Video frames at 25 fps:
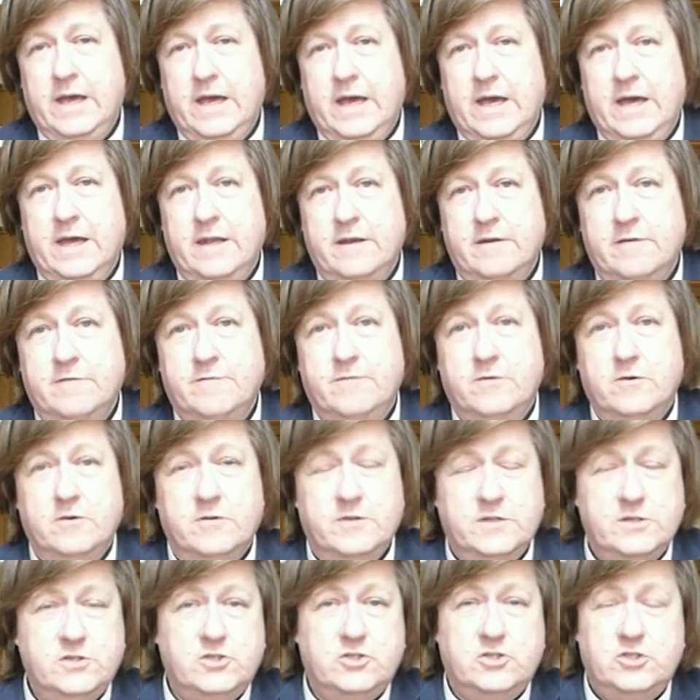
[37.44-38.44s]
And
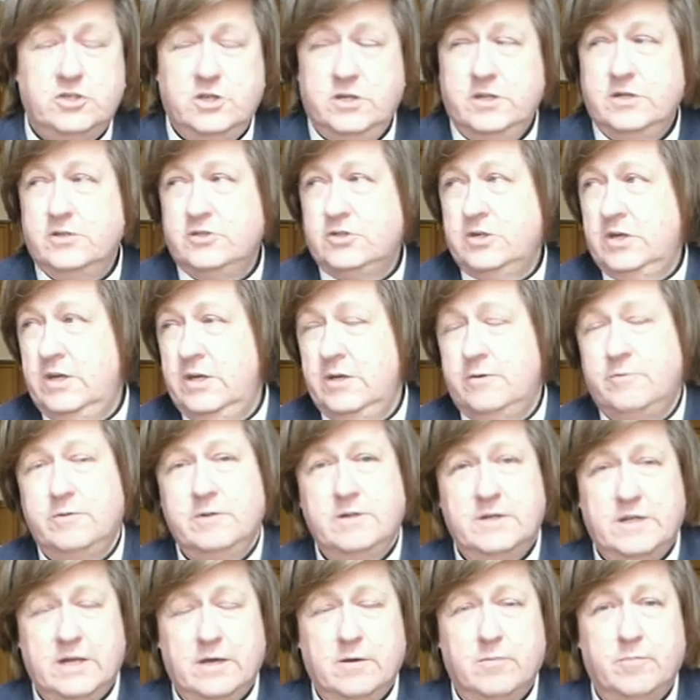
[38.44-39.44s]
for this church here
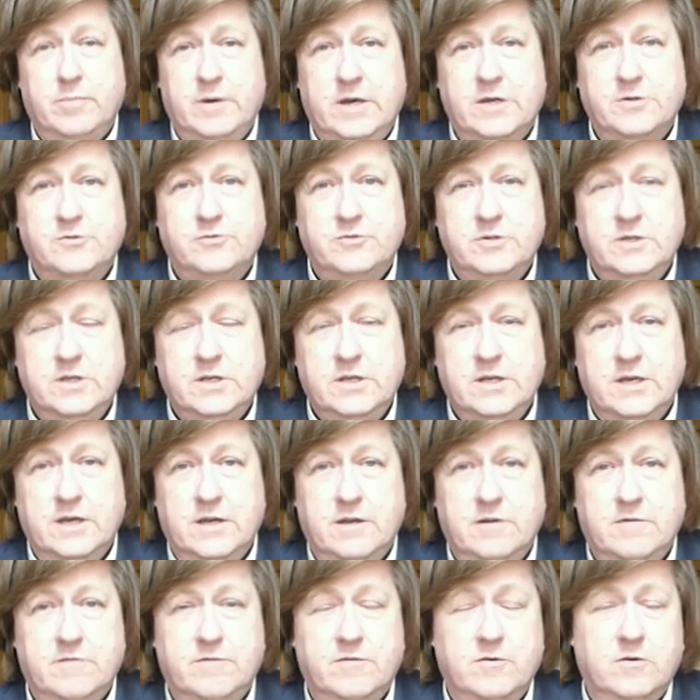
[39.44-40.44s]
in Downpatrick,
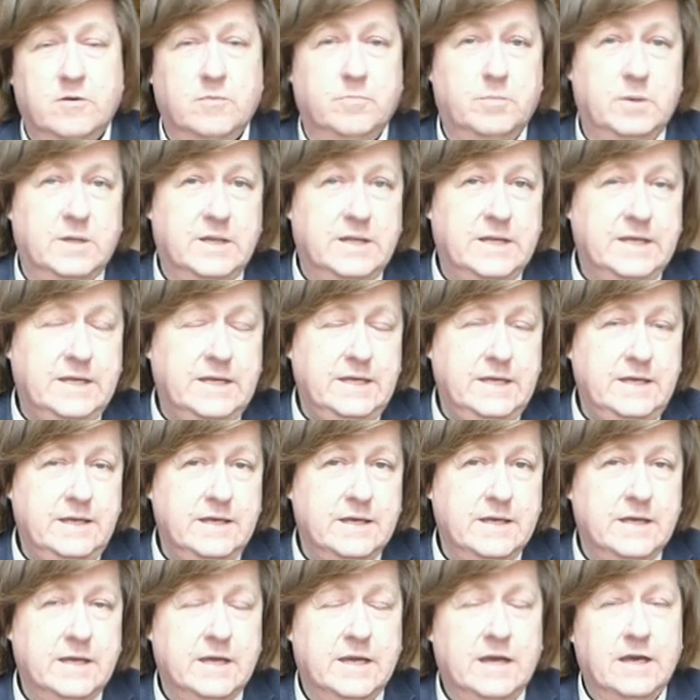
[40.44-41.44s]
and for
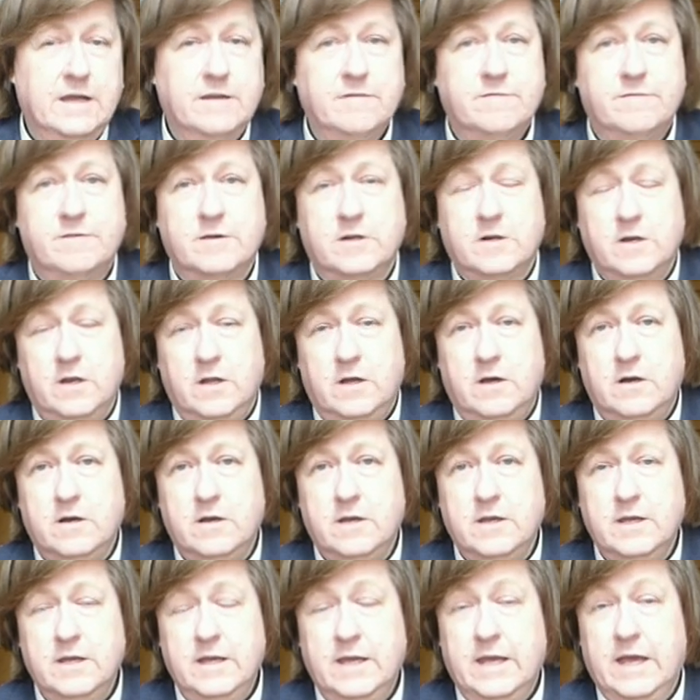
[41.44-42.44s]
Ballee, and for
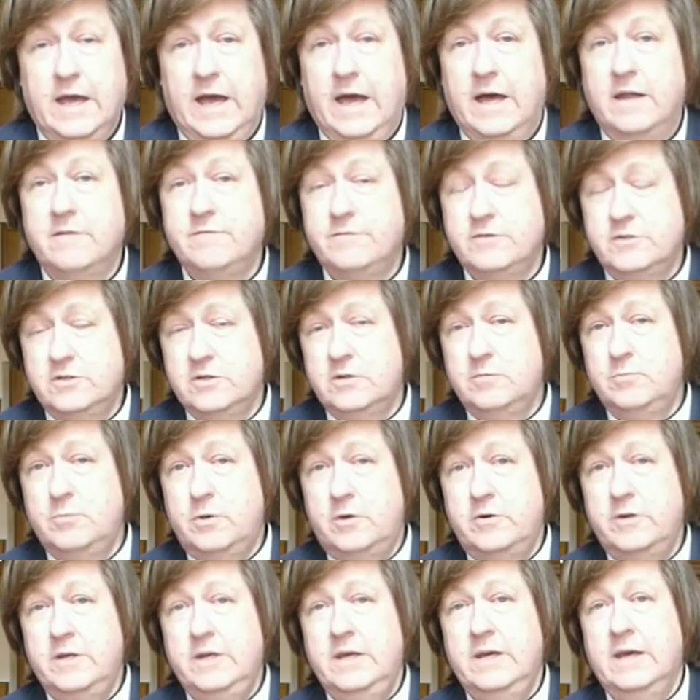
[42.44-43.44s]
Clough, and for
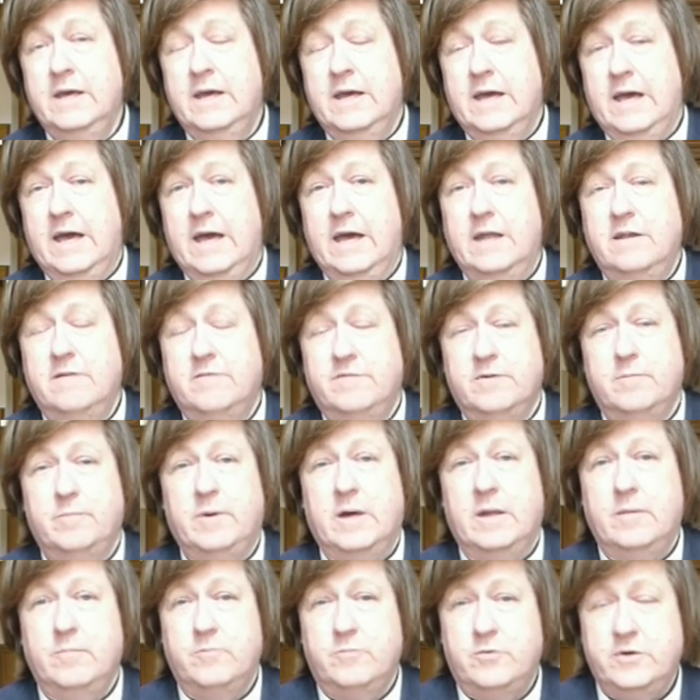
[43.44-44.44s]
Dunmurry, and for
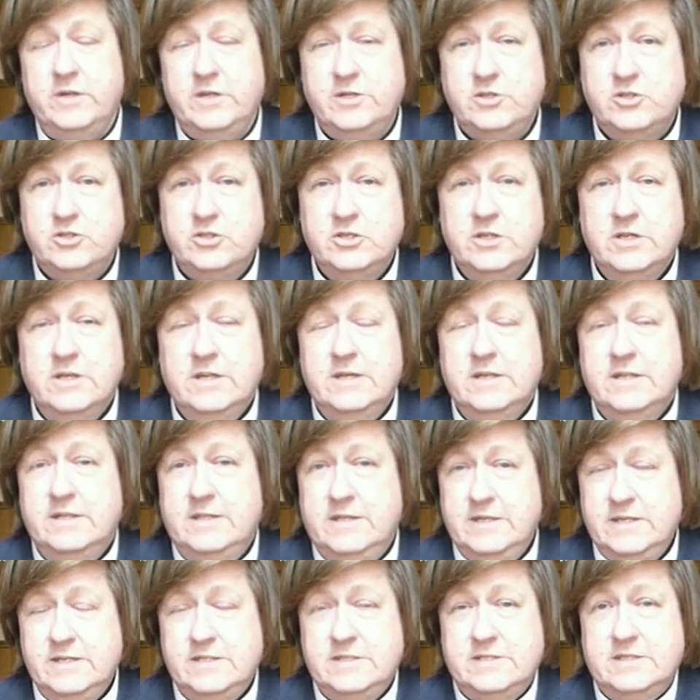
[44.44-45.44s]
Banbridge,
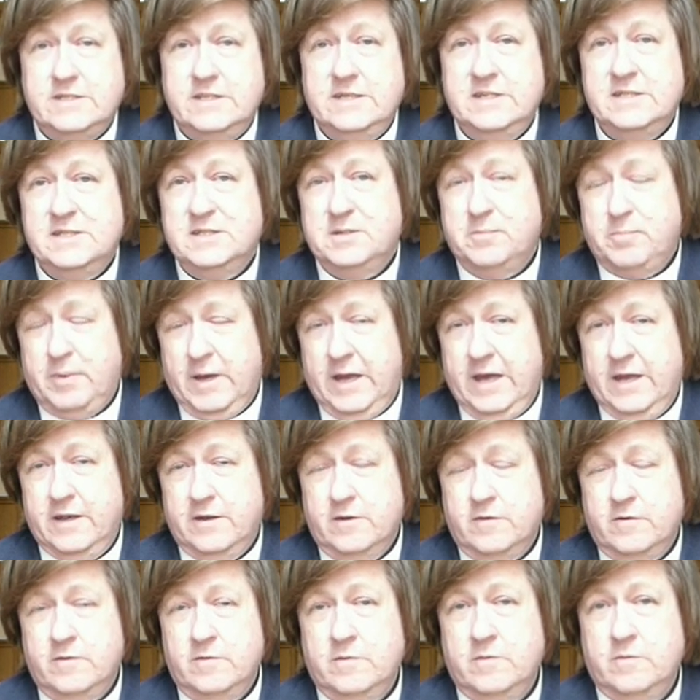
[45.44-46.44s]
this is the
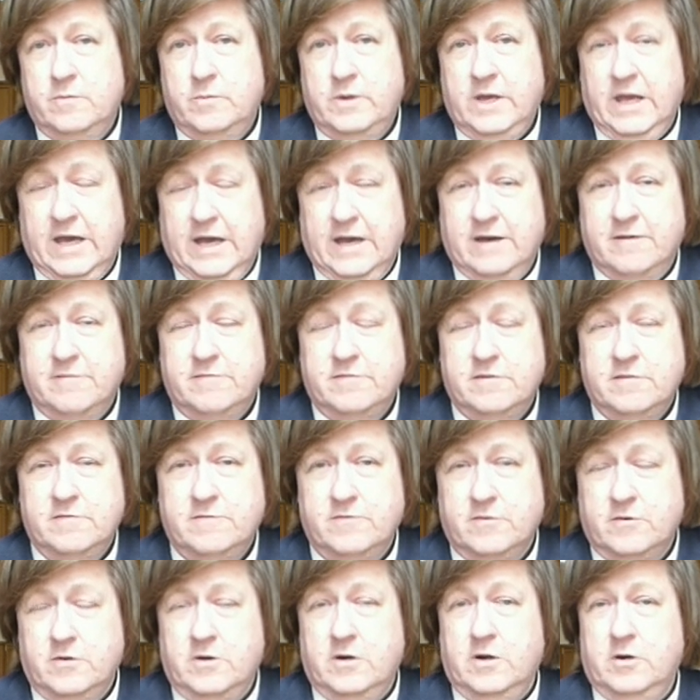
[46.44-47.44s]
pattern we have
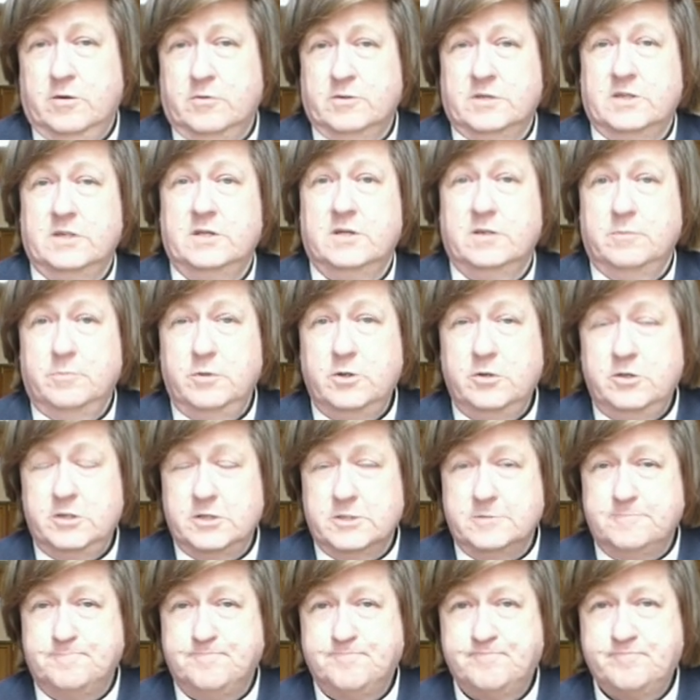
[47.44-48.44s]
for holding
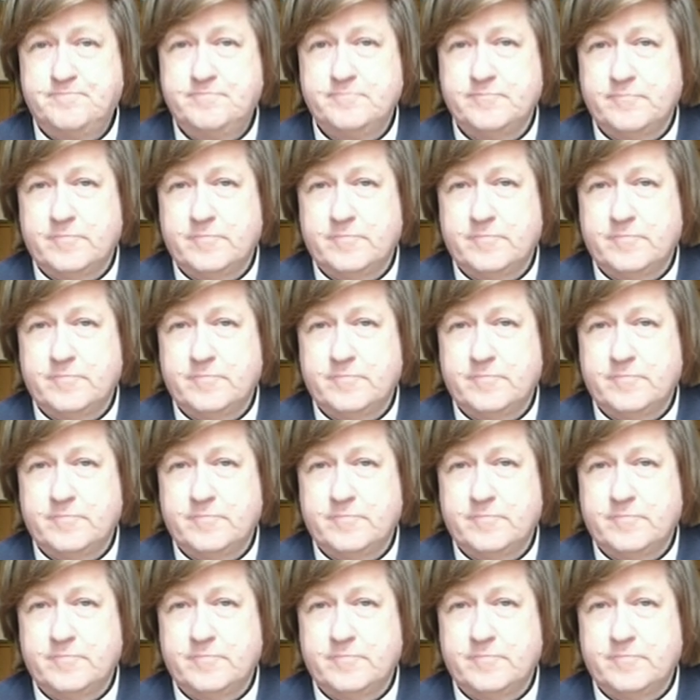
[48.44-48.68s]
communion,